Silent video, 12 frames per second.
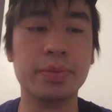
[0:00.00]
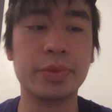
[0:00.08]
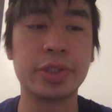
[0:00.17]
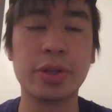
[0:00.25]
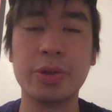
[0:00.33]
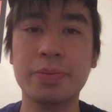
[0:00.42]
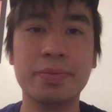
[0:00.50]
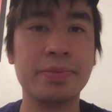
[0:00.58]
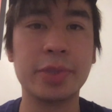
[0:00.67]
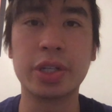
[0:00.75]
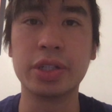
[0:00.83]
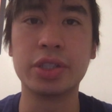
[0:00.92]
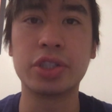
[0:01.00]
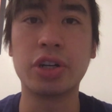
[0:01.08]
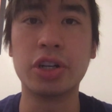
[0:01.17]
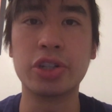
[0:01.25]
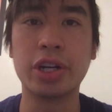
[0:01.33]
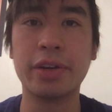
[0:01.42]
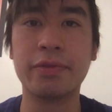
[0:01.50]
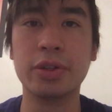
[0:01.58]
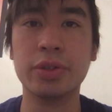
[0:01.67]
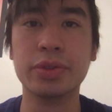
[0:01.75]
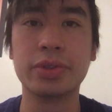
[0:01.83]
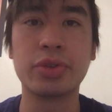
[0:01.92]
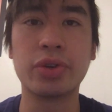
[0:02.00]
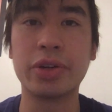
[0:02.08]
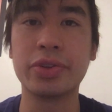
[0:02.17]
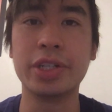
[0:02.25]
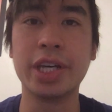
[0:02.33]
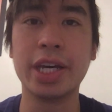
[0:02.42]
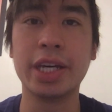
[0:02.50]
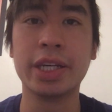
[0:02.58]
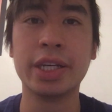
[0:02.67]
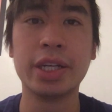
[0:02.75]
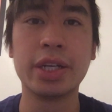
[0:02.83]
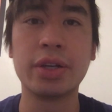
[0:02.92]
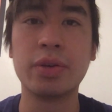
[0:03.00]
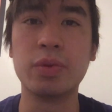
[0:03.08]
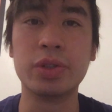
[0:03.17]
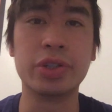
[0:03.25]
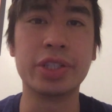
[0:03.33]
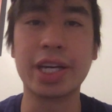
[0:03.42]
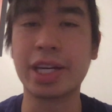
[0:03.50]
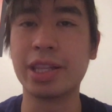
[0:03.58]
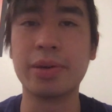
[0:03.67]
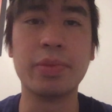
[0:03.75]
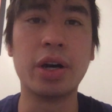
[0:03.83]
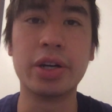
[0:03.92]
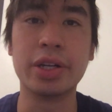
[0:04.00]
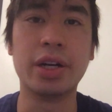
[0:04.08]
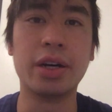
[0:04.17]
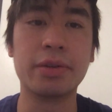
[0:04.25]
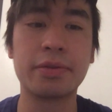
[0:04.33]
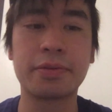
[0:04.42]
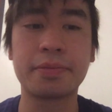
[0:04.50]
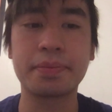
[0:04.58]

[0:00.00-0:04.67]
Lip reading: so you can charge your headphones throughout the day when you're taking them on and off.